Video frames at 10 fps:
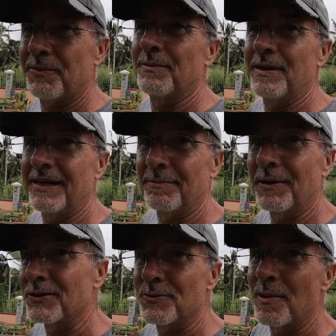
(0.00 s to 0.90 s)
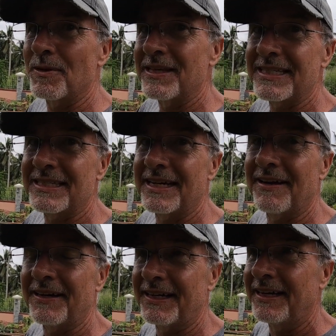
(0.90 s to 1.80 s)
of put them here, because remember, this is the
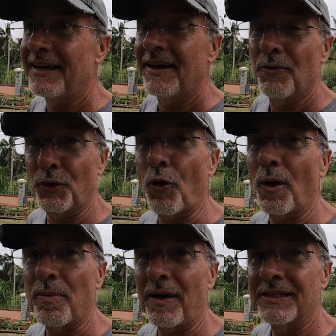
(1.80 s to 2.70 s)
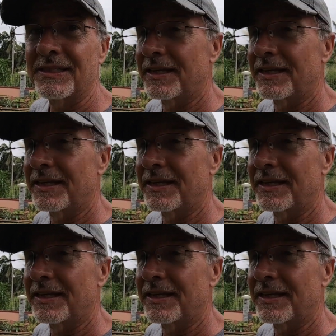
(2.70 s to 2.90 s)
area where the koi pond is